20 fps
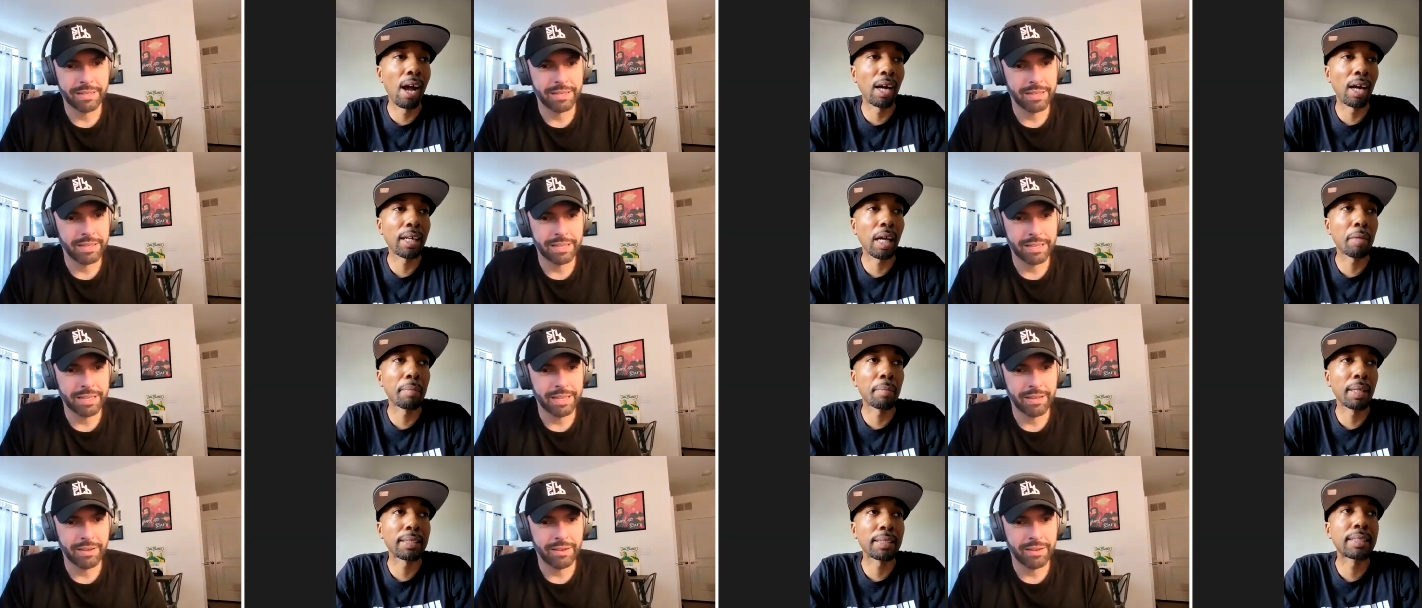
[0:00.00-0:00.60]
Speaker 1: I got
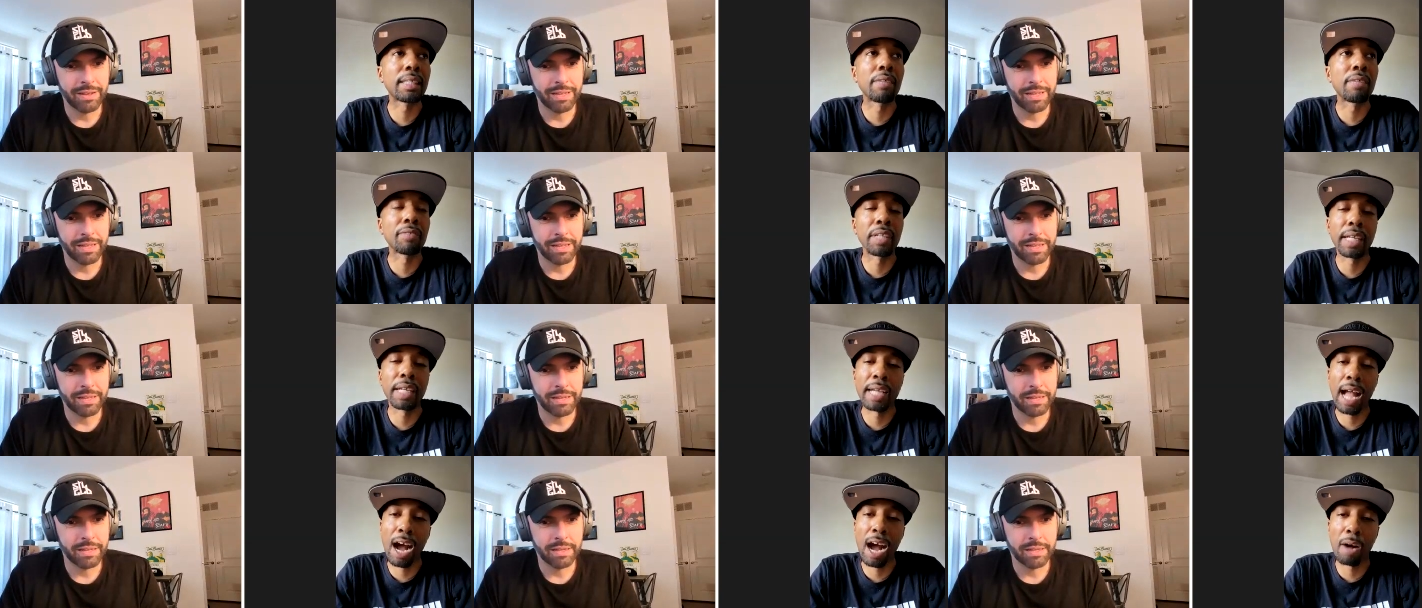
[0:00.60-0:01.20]
about seven,
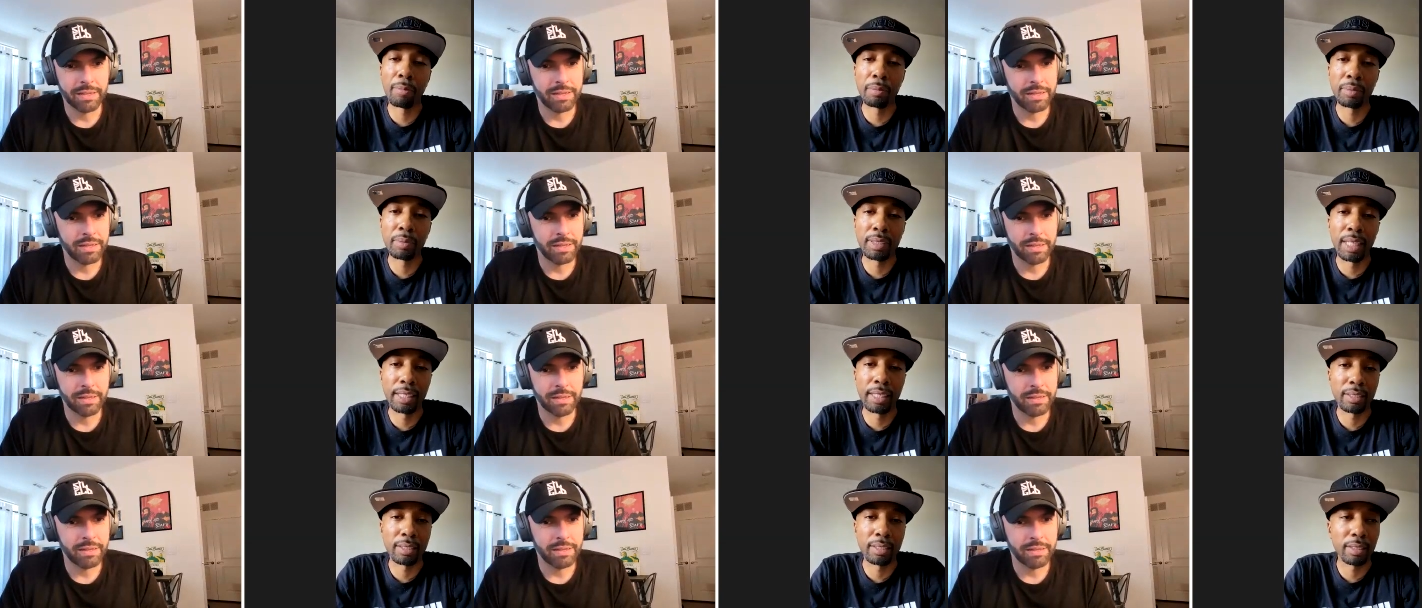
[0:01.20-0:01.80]
eight albums
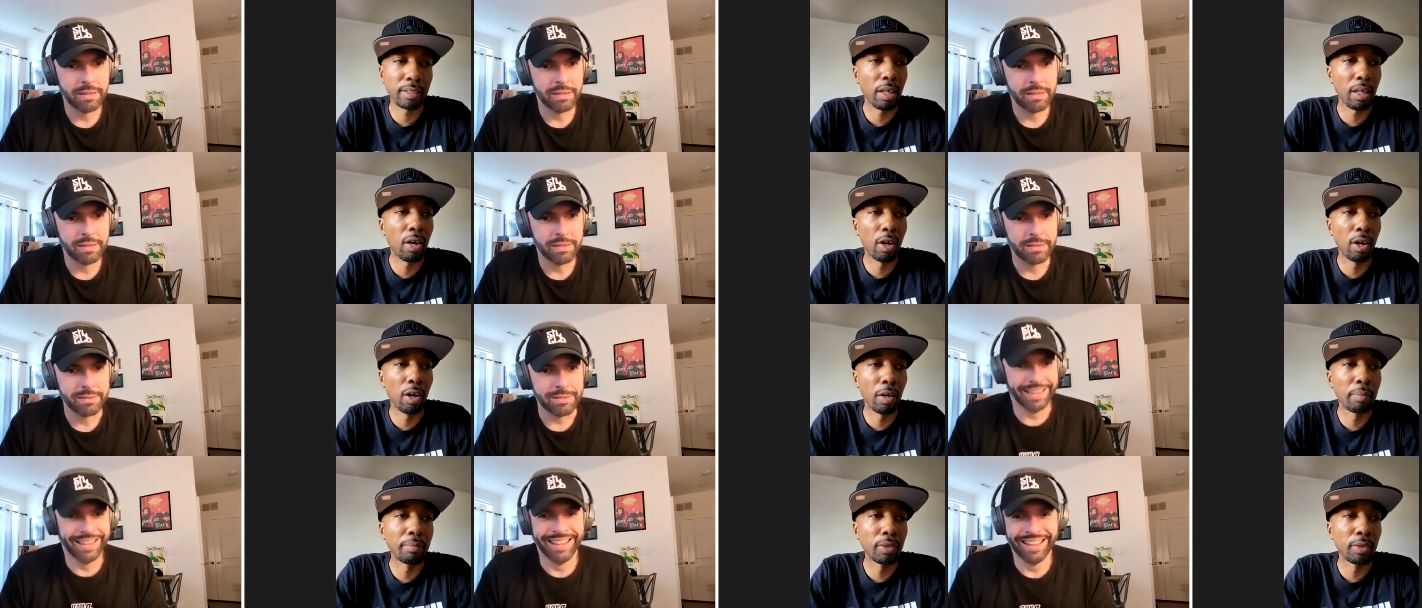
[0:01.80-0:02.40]
that's
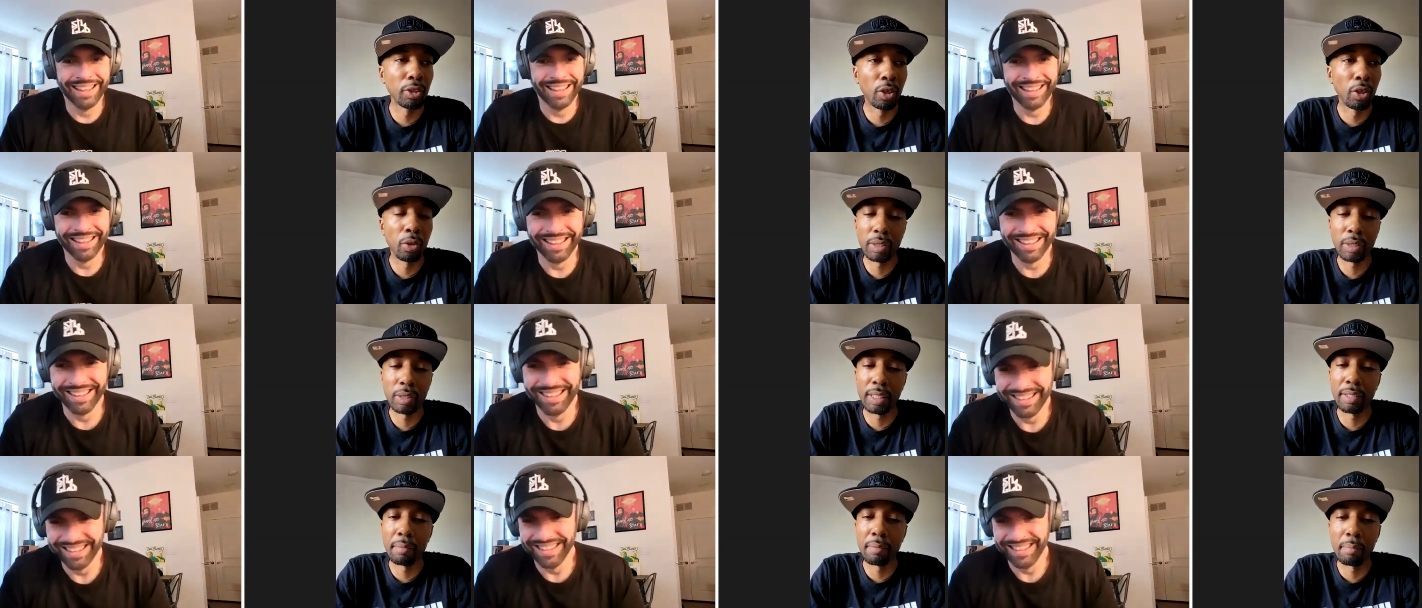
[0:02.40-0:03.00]
um, you know,
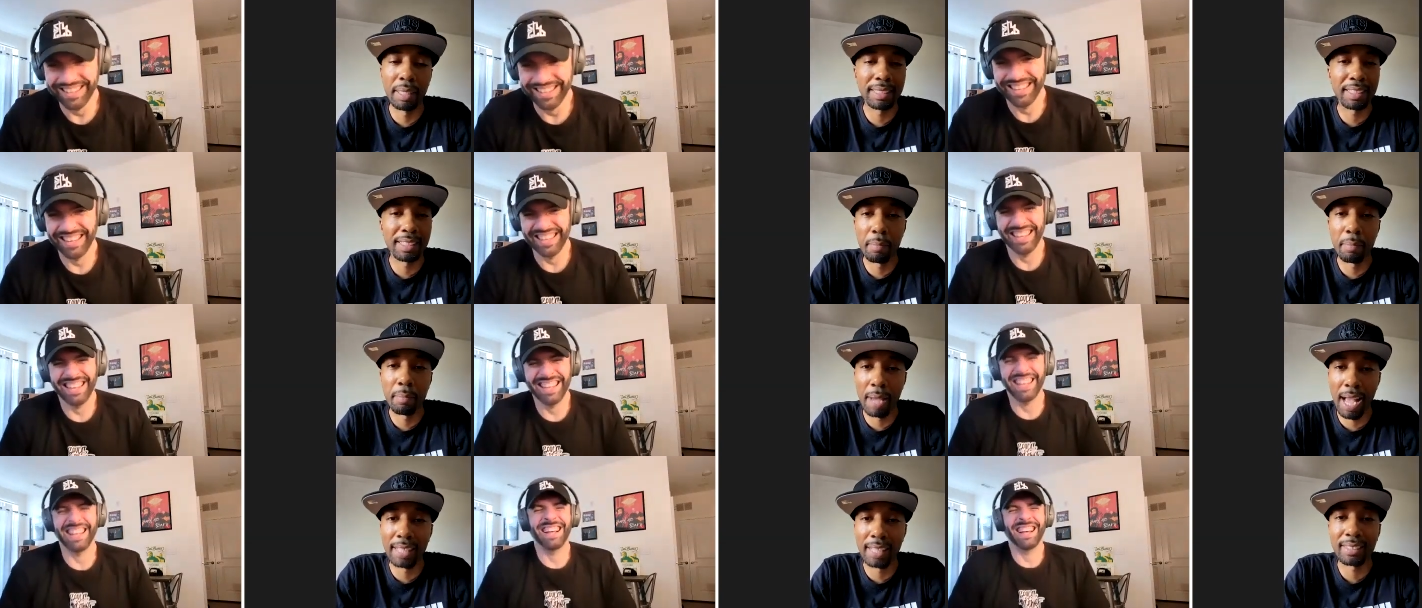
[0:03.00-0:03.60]
getting mixed and
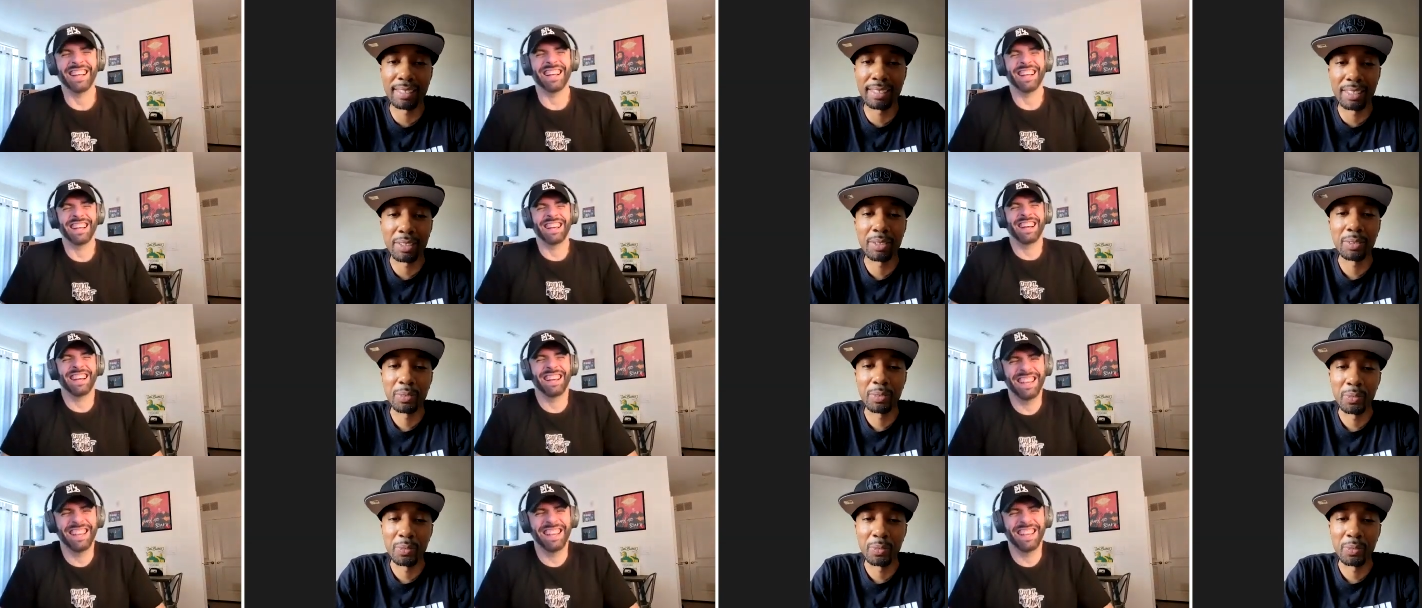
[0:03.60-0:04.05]
mastered.